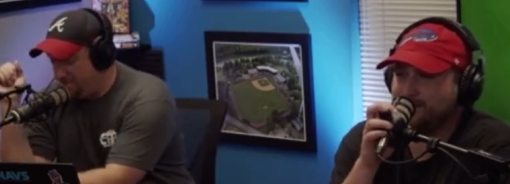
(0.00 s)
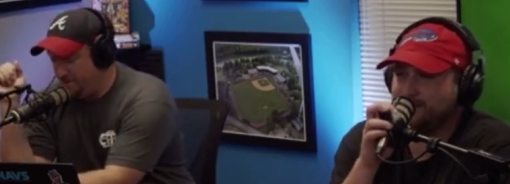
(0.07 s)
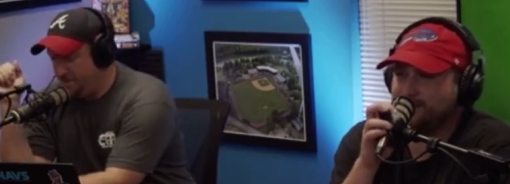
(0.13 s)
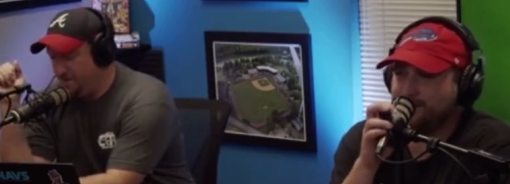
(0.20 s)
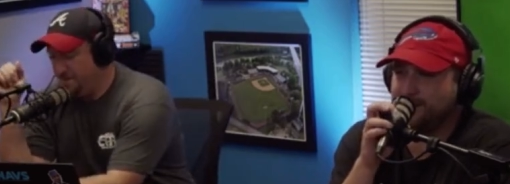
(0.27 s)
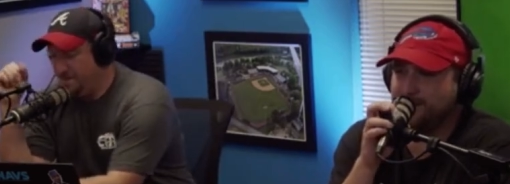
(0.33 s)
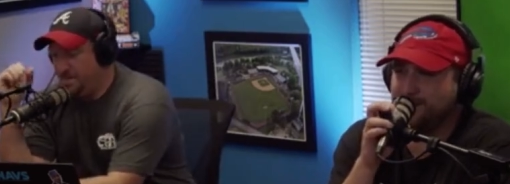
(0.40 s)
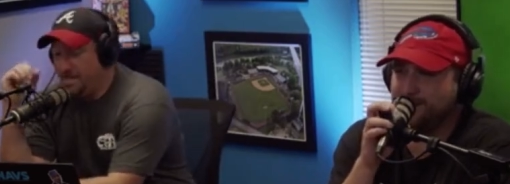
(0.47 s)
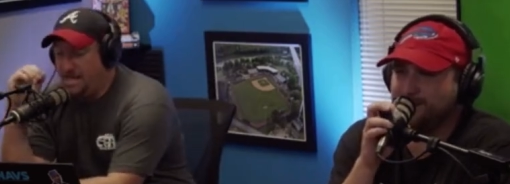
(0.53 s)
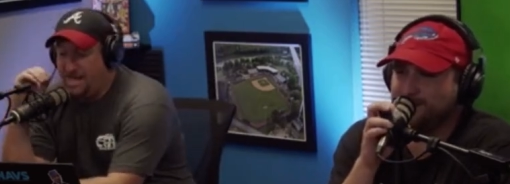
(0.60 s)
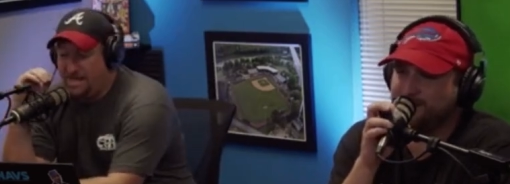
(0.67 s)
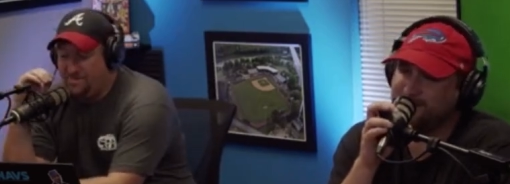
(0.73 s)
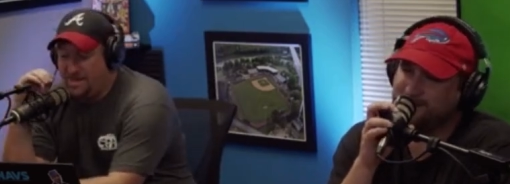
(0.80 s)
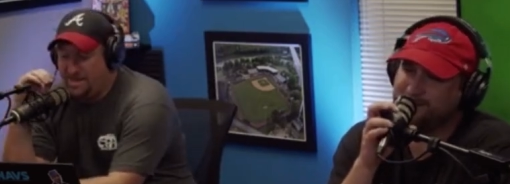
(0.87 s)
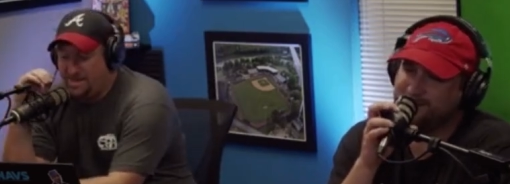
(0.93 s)
Speaker 1: in,
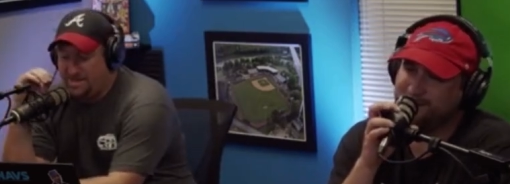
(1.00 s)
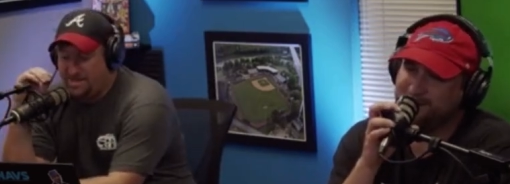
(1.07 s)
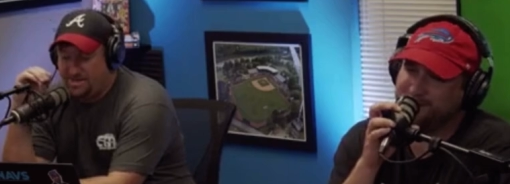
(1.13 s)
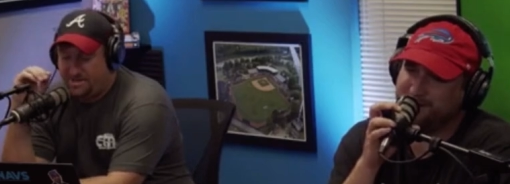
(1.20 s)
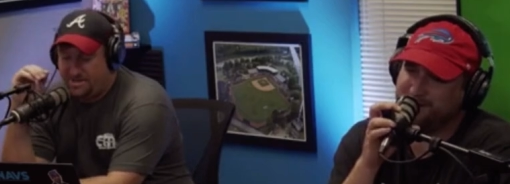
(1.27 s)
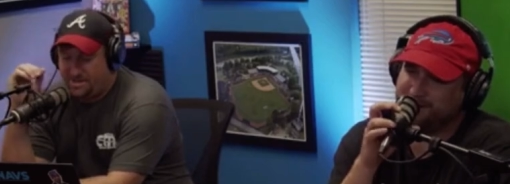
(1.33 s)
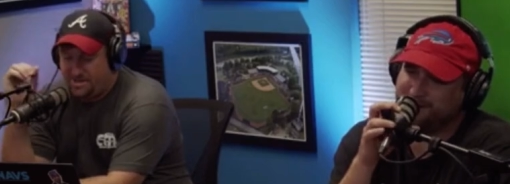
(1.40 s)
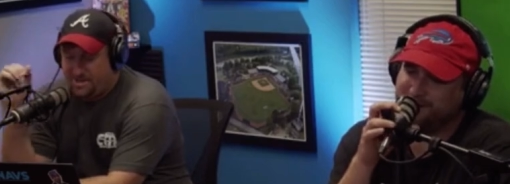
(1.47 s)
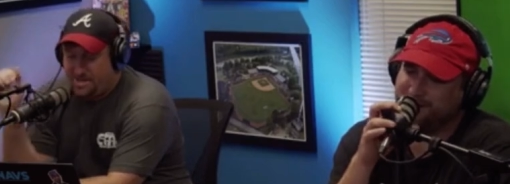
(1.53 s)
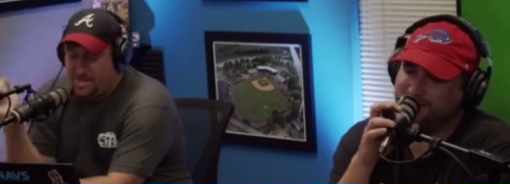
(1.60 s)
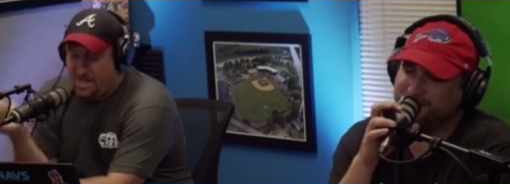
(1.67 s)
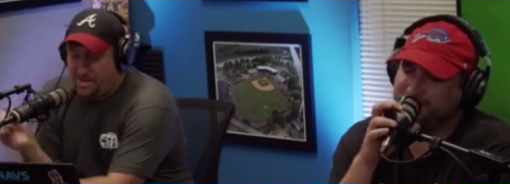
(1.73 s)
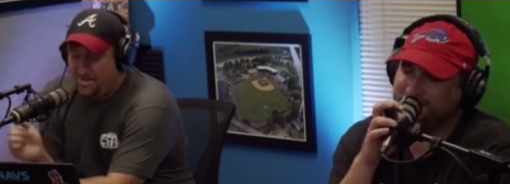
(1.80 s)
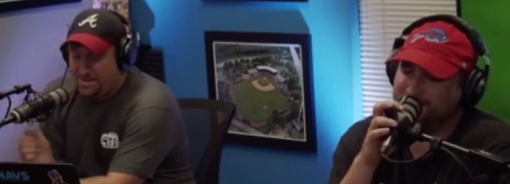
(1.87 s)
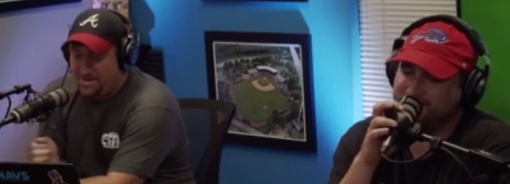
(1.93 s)
and they did. yeah.
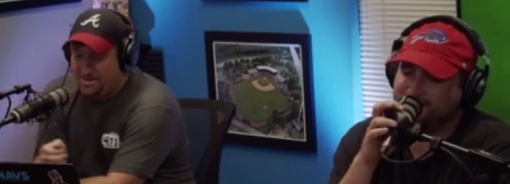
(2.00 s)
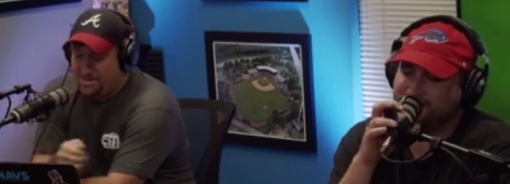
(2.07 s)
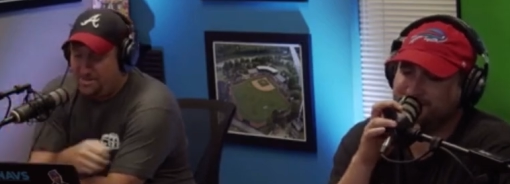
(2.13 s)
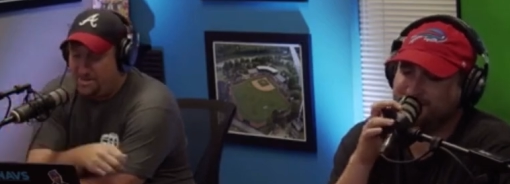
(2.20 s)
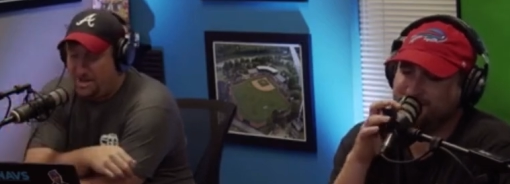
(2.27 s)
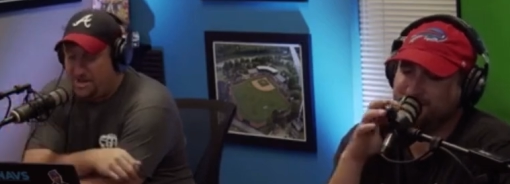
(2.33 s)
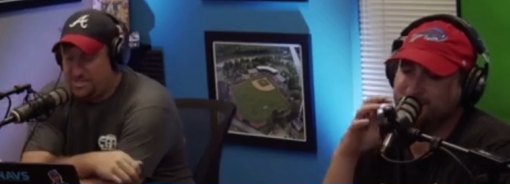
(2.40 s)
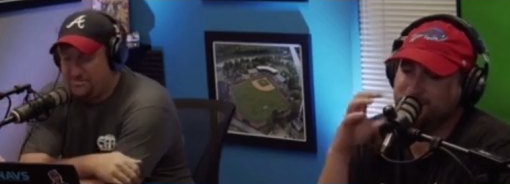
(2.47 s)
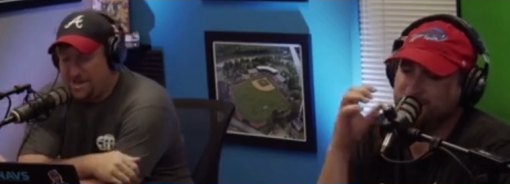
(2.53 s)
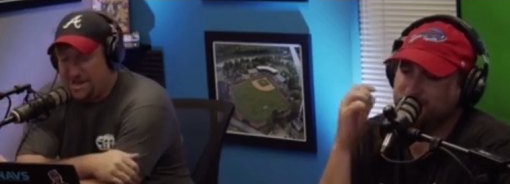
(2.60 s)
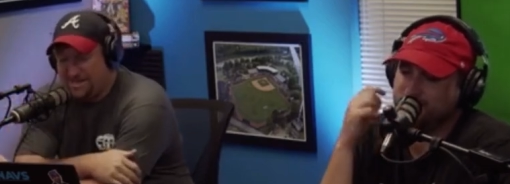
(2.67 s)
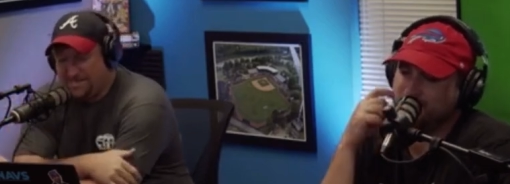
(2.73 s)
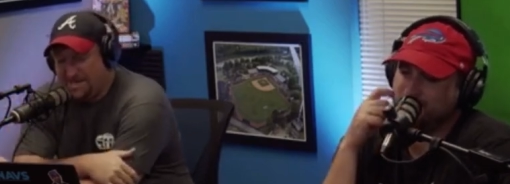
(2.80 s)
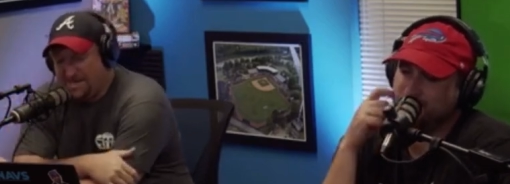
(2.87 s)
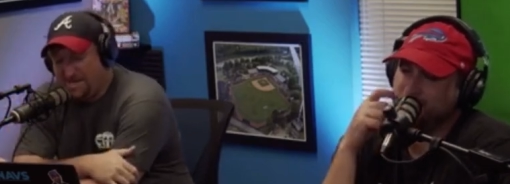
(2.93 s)
I mean, not as bad
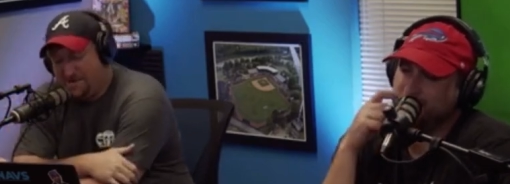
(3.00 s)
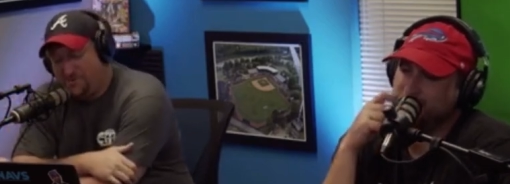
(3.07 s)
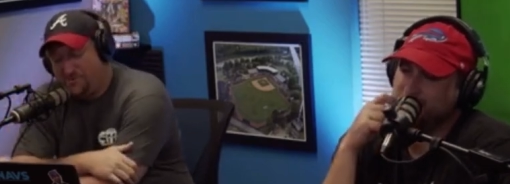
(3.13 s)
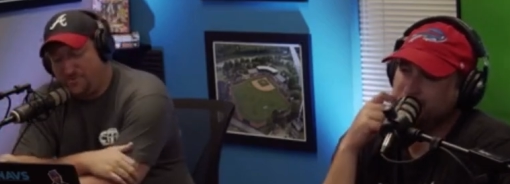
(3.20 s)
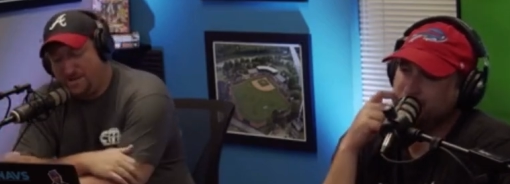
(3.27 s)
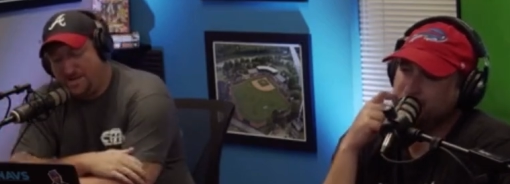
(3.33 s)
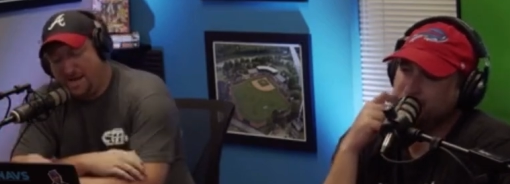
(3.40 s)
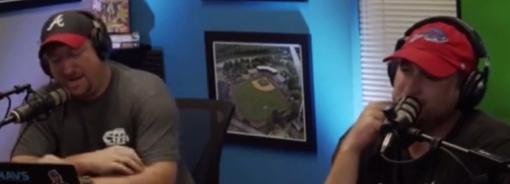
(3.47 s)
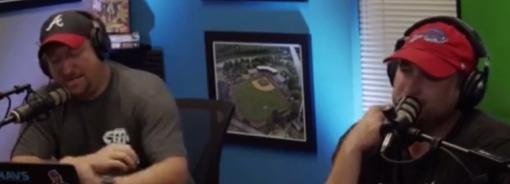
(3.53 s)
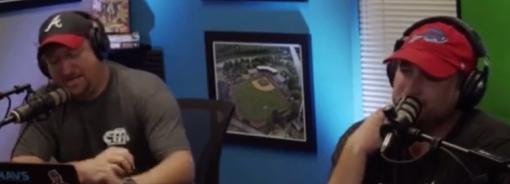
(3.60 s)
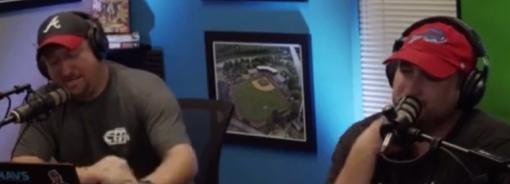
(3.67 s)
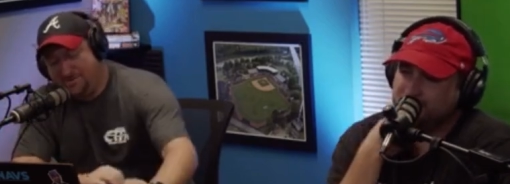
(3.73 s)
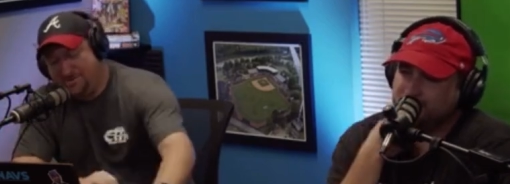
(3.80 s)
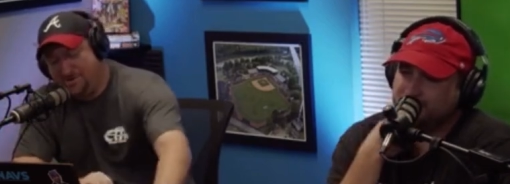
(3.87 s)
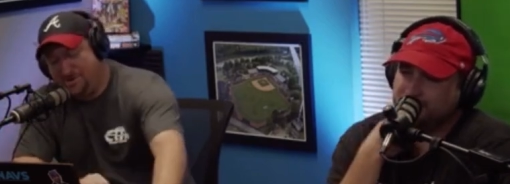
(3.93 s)
as they did in twenty
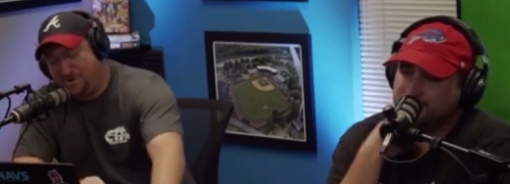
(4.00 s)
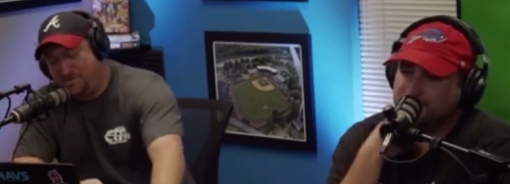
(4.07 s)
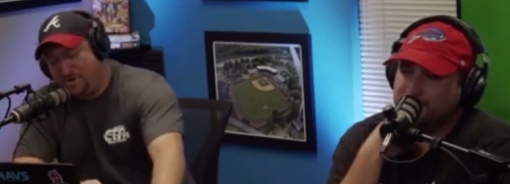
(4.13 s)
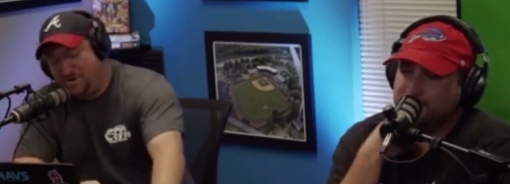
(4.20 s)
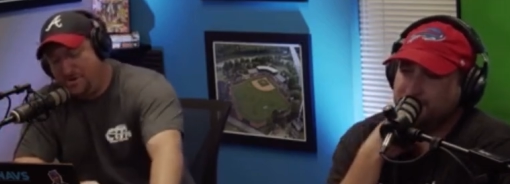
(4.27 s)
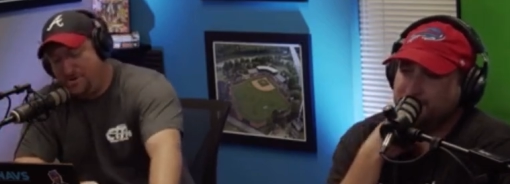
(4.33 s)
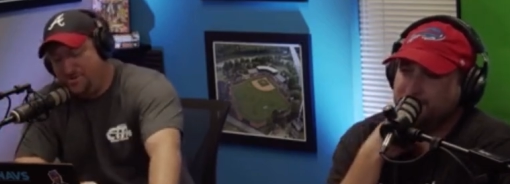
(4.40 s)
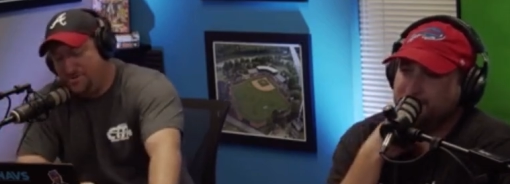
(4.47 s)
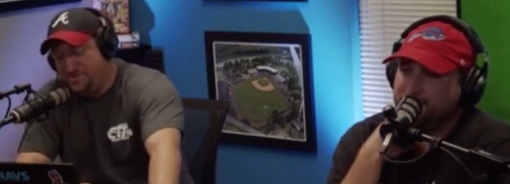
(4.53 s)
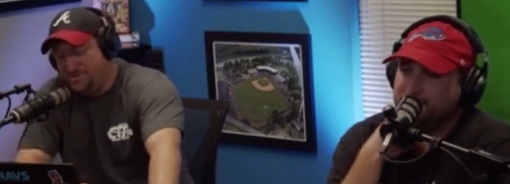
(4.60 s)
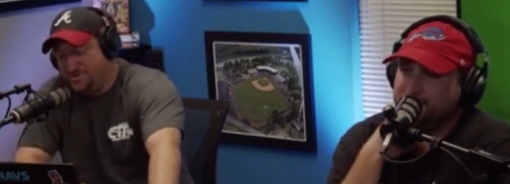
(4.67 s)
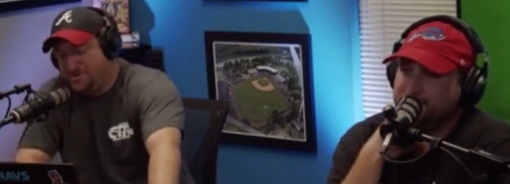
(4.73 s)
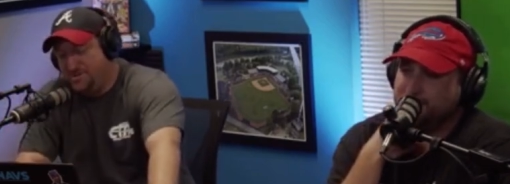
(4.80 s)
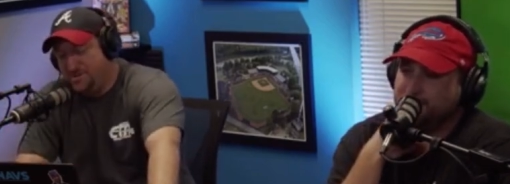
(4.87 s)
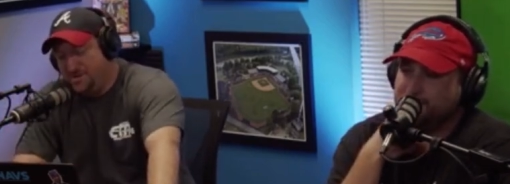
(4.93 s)
nineteen when Joe yeah. Burrow
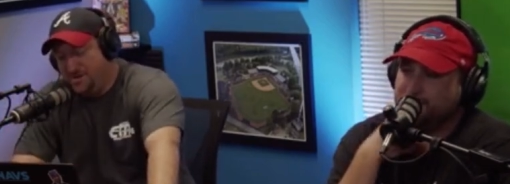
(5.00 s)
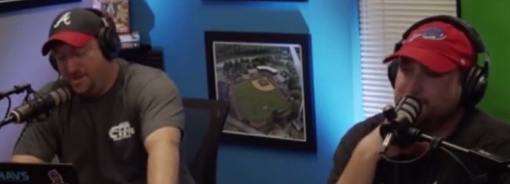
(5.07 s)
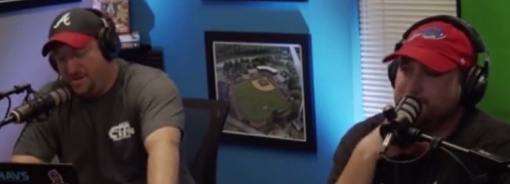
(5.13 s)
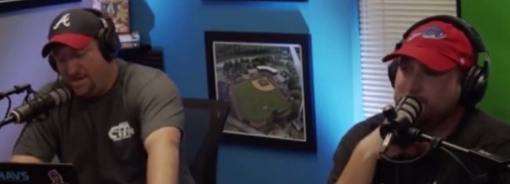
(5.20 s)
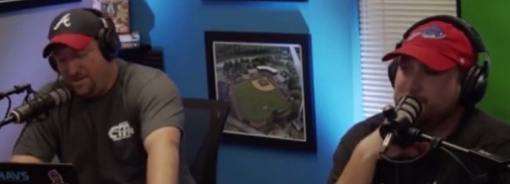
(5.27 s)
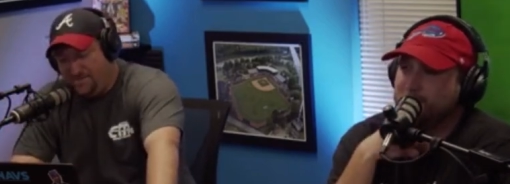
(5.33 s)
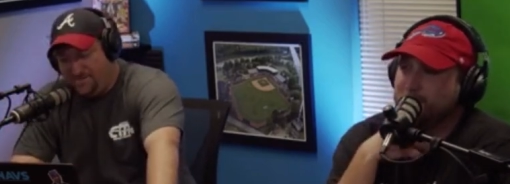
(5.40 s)
was in